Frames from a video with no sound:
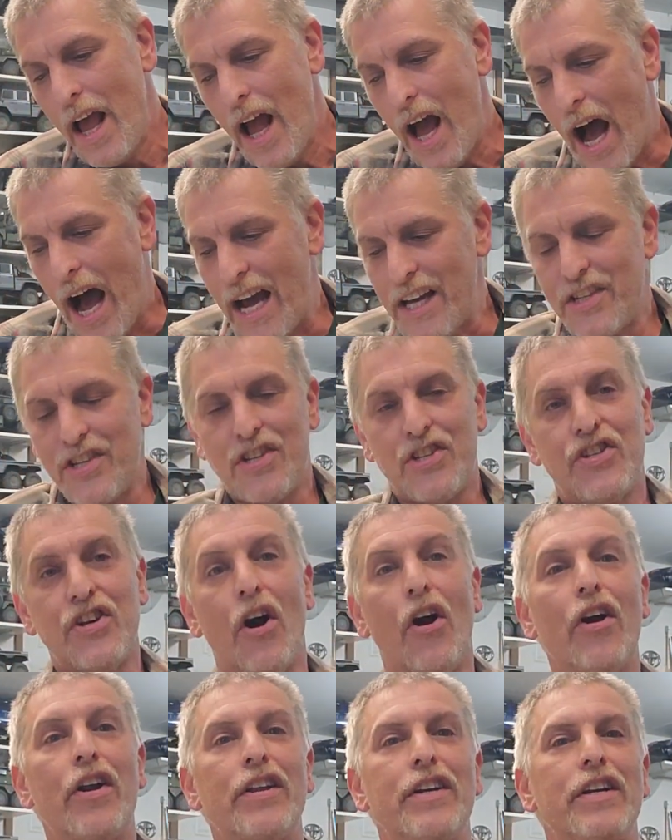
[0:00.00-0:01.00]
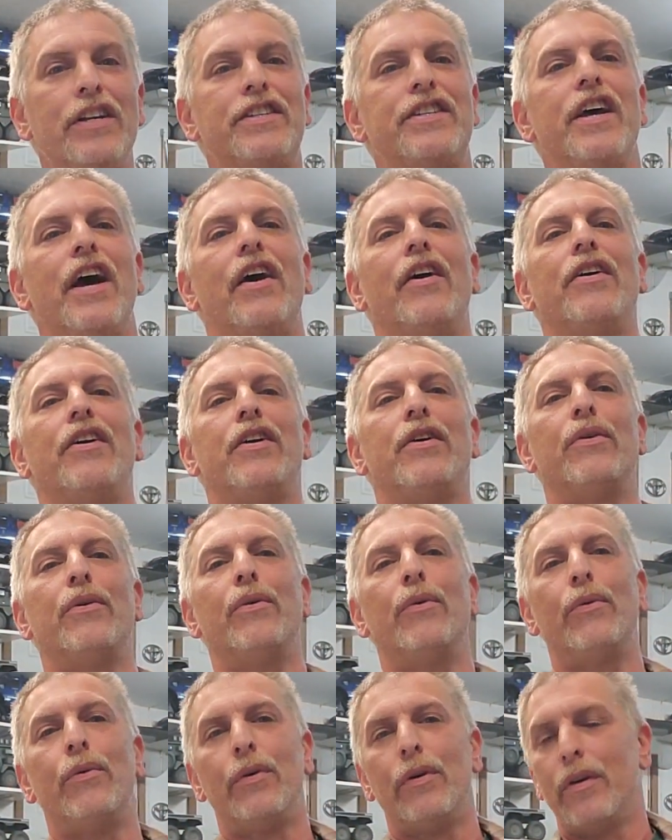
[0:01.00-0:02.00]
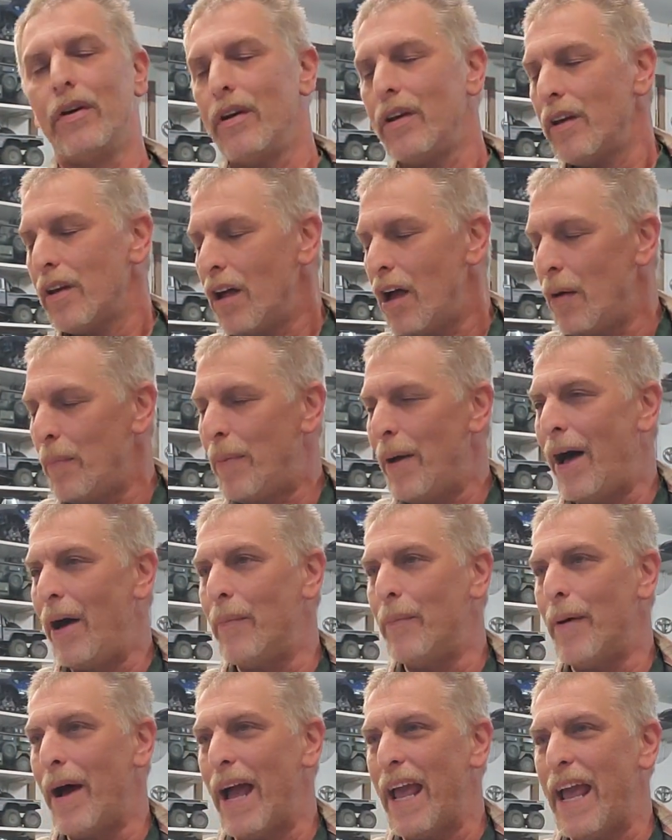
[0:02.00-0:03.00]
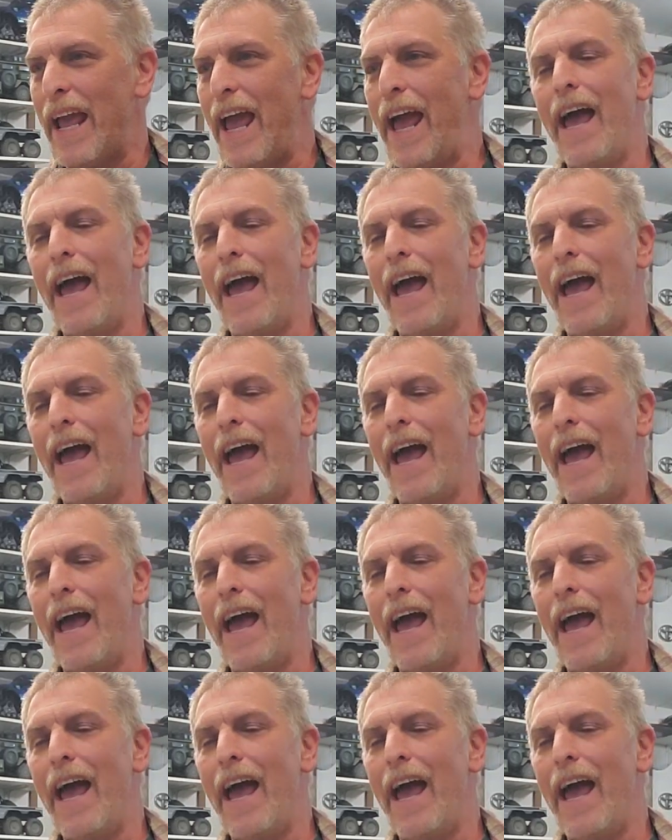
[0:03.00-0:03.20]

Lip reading: I started to tell you about my